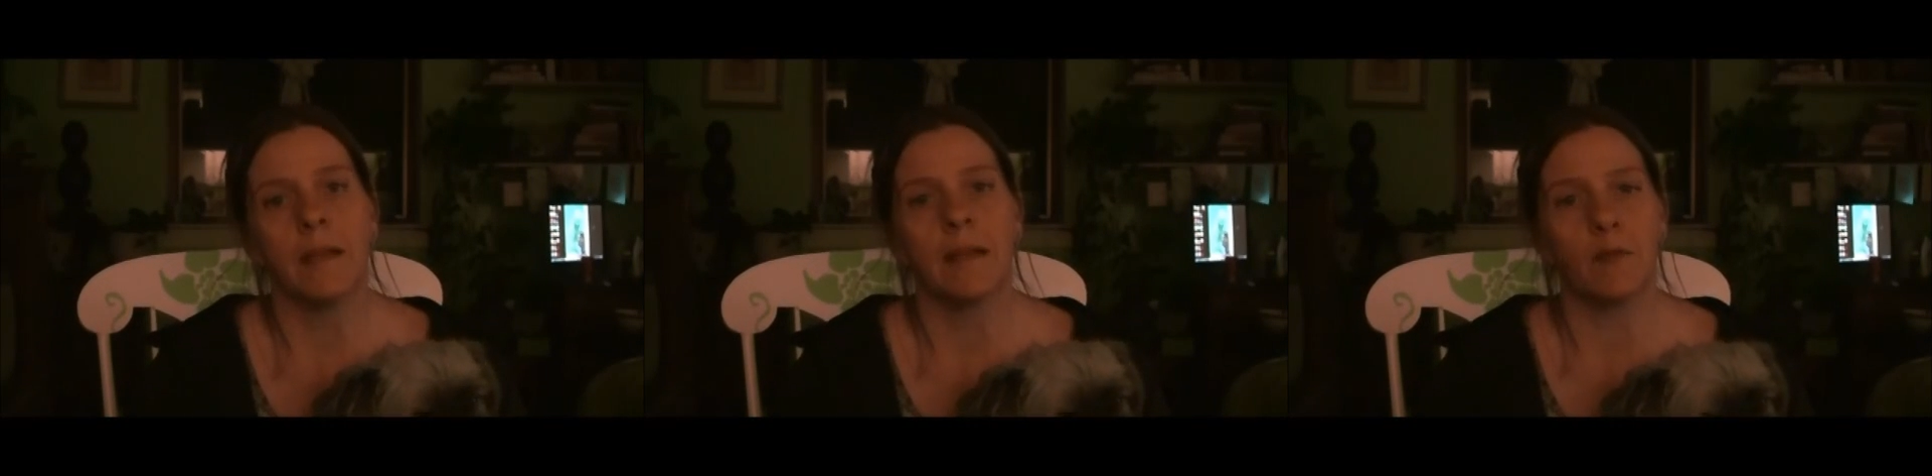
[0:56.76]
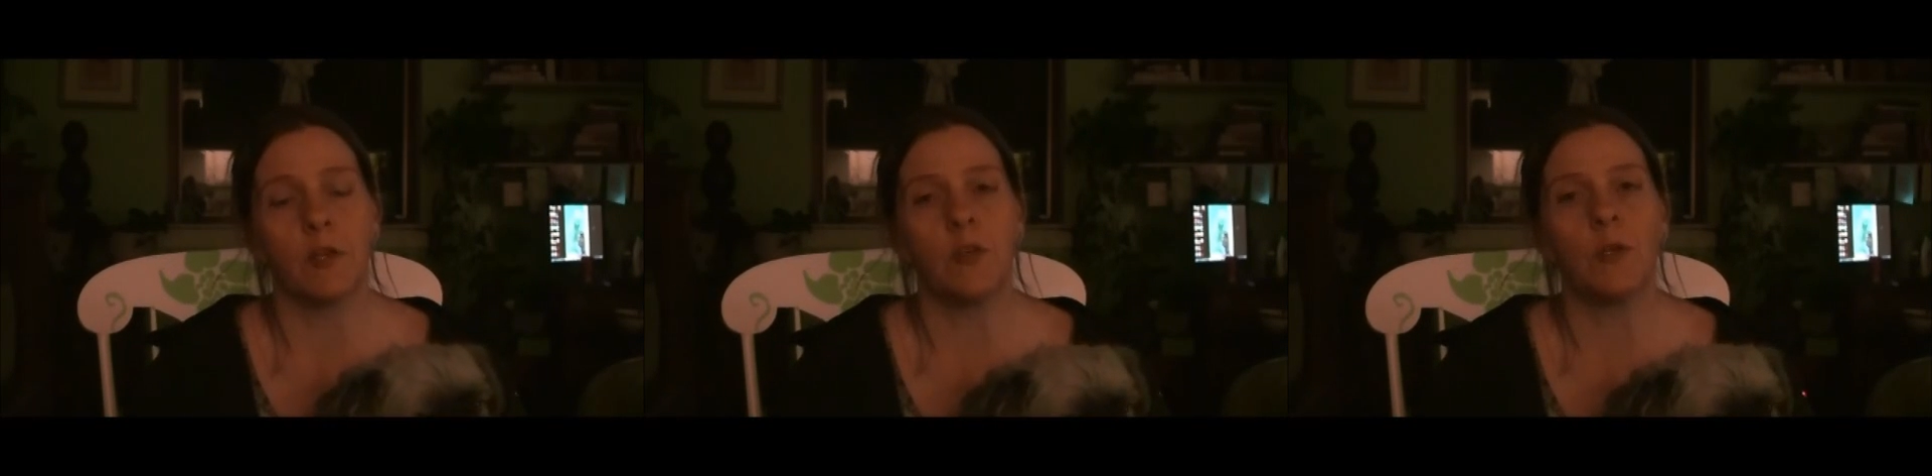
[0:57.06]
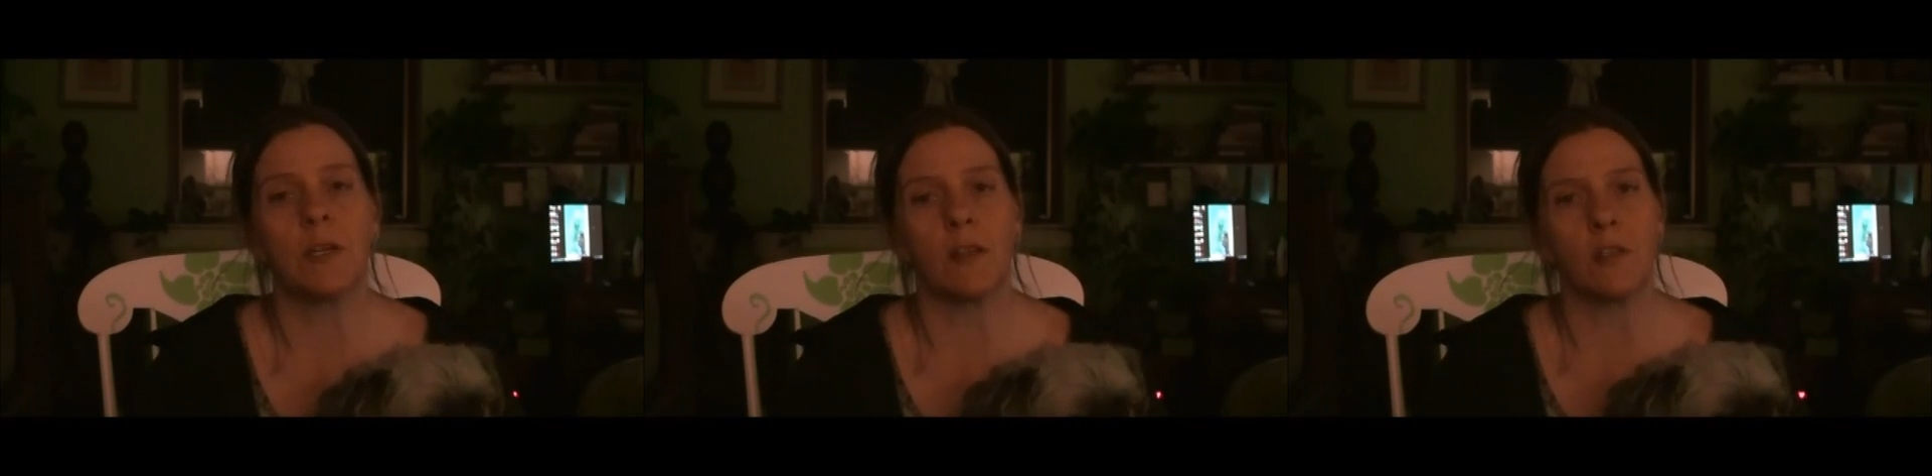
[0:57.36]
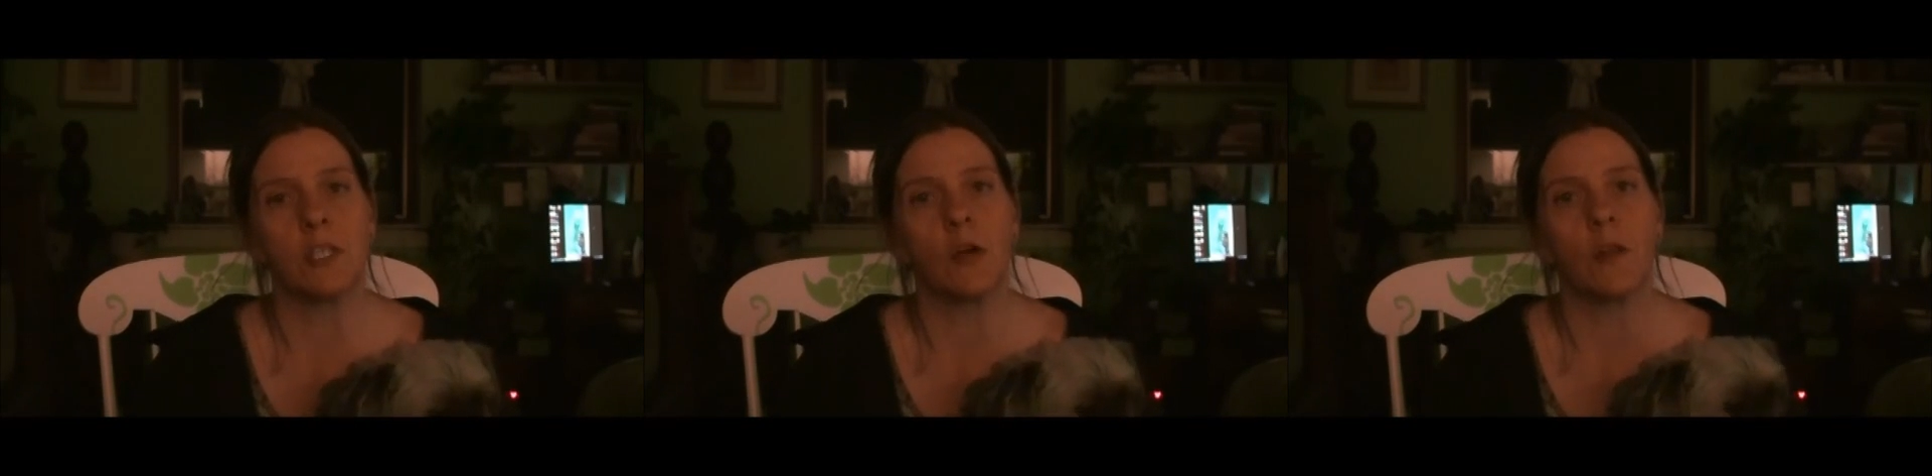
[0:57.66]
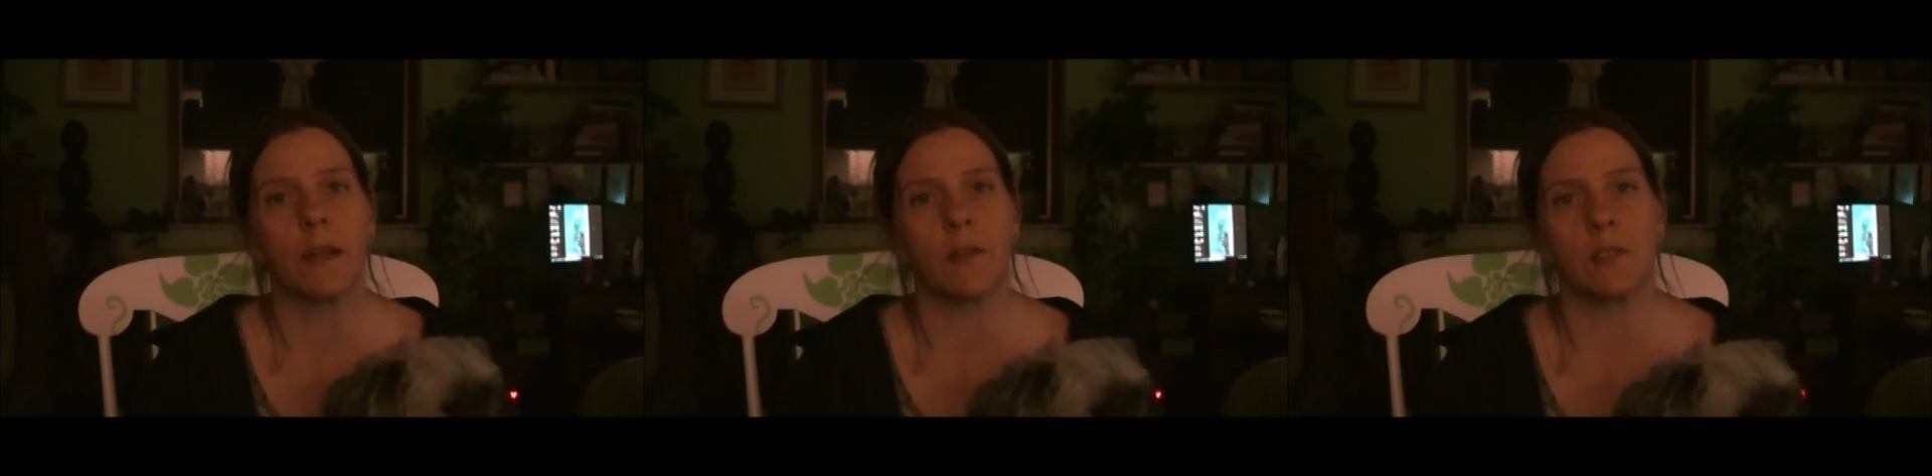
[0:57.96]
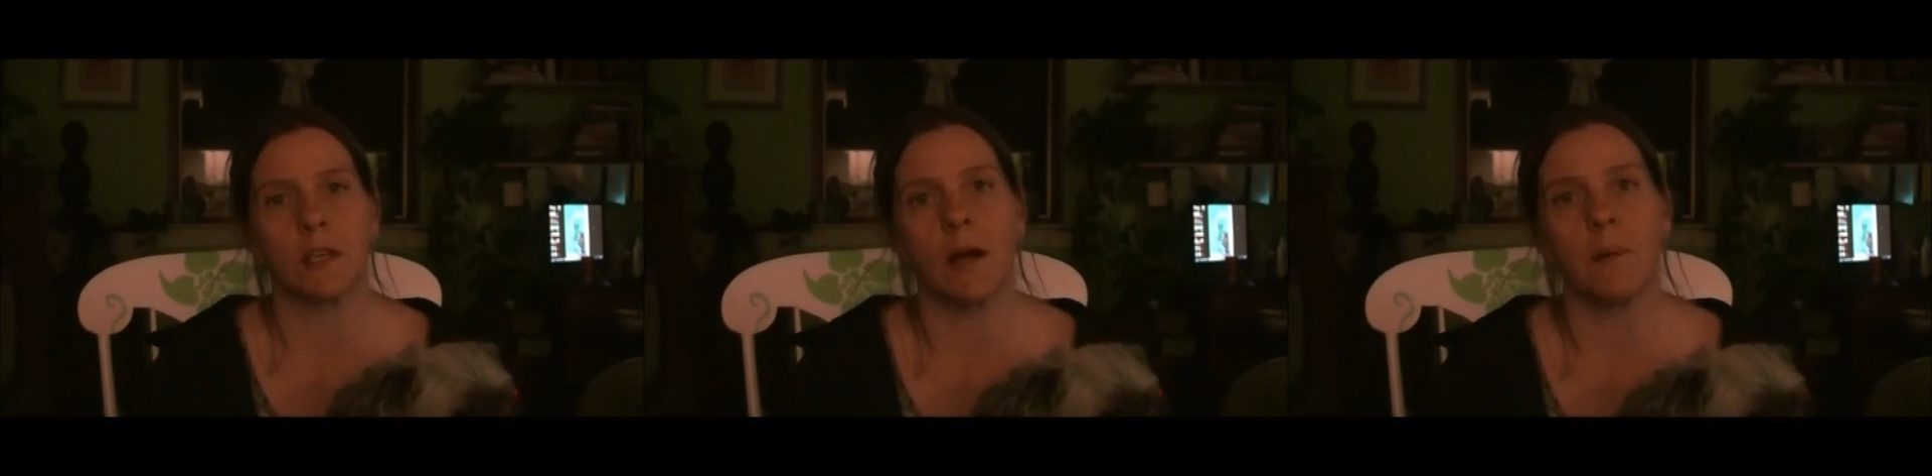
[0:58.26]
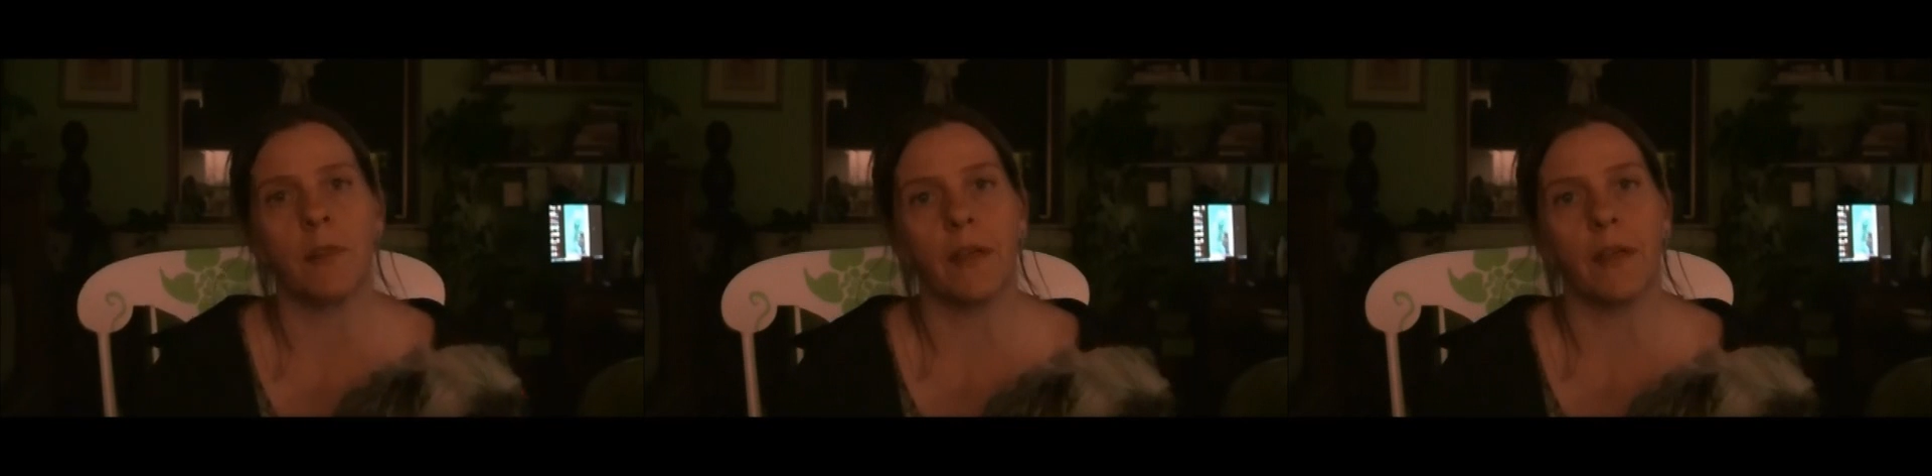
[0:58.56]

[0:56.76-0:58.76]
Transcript: If you do another show, like there's a couple